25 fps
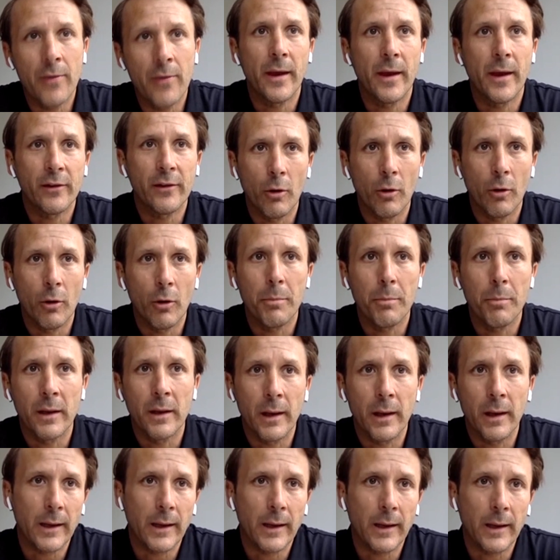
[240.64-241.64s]
Valencia has not
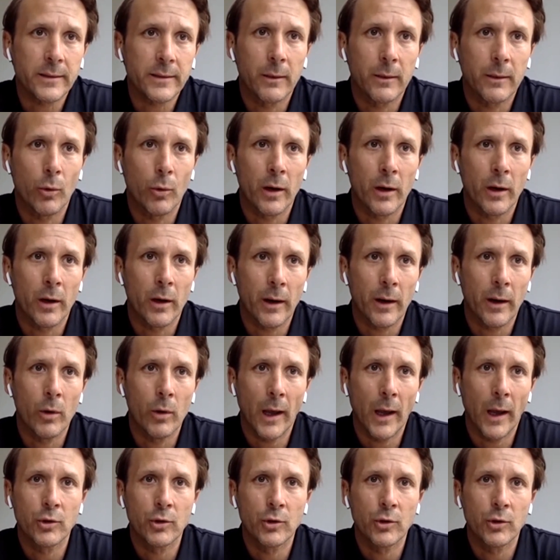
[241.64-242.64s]
been, like I said, where
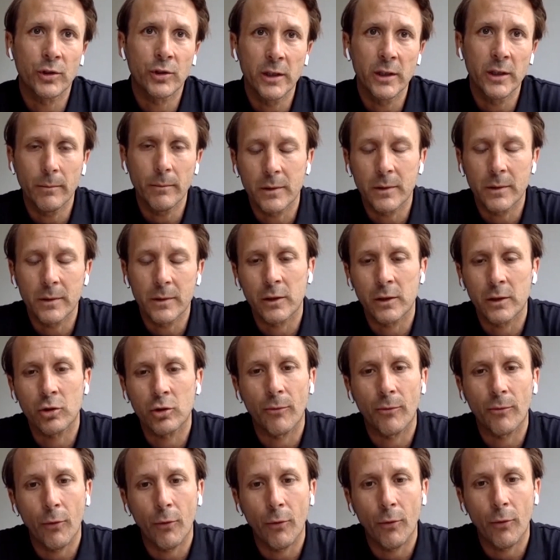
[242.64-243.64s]
we like to see them in the
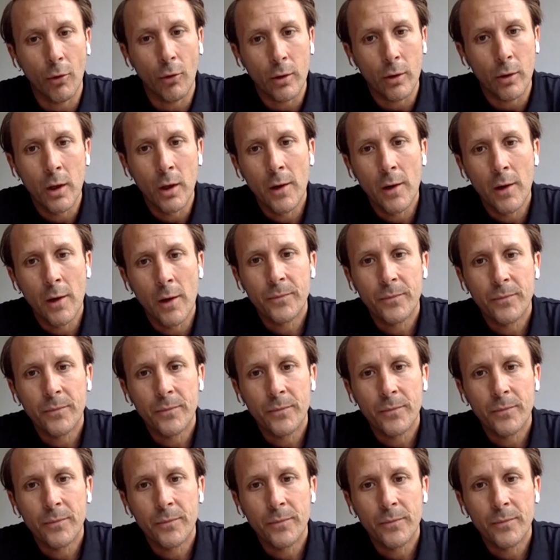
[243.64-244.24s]
top four,